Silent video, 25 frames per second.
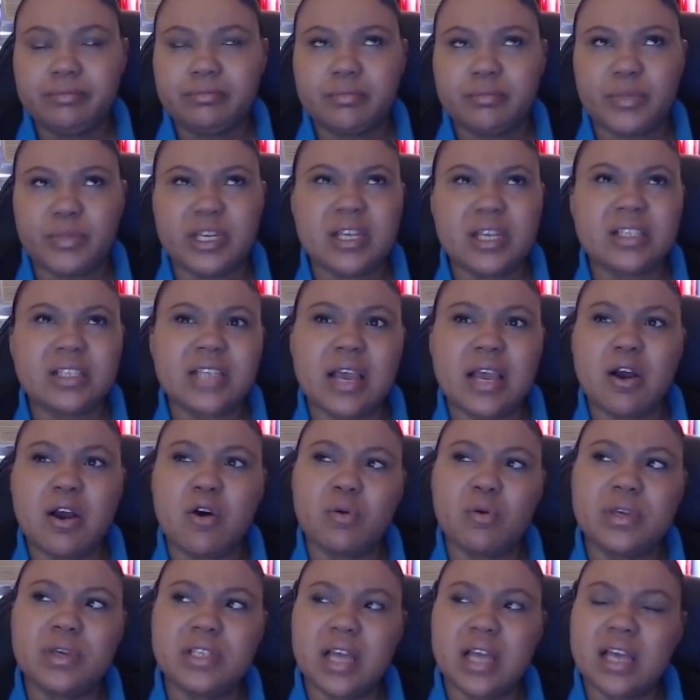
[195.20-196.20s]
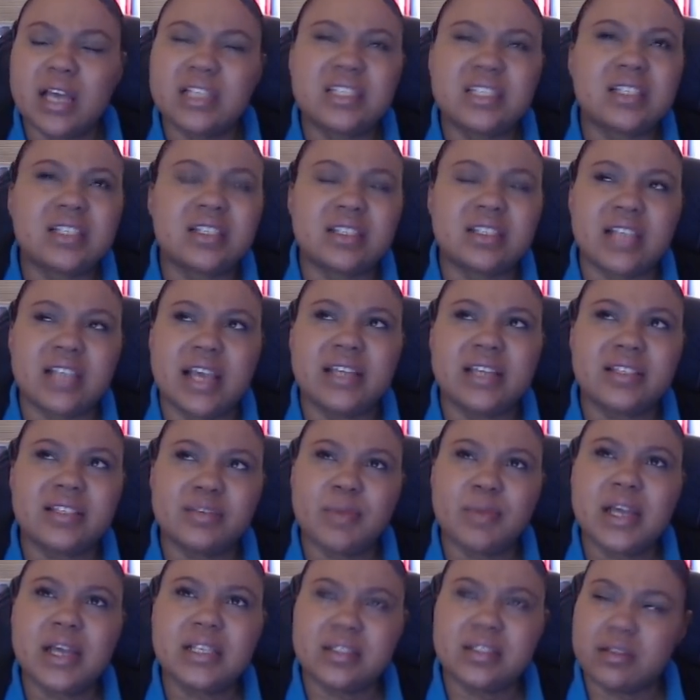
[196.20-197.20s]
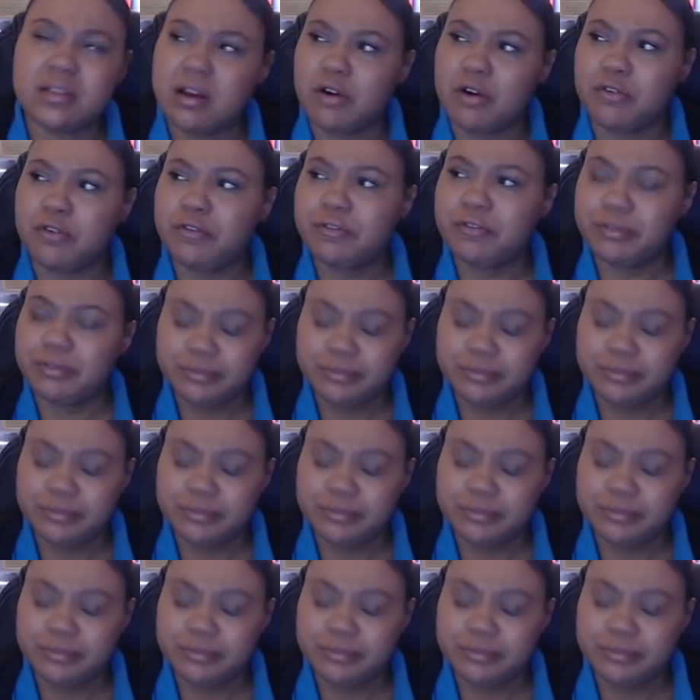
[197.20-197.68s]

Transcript: because I say to myself,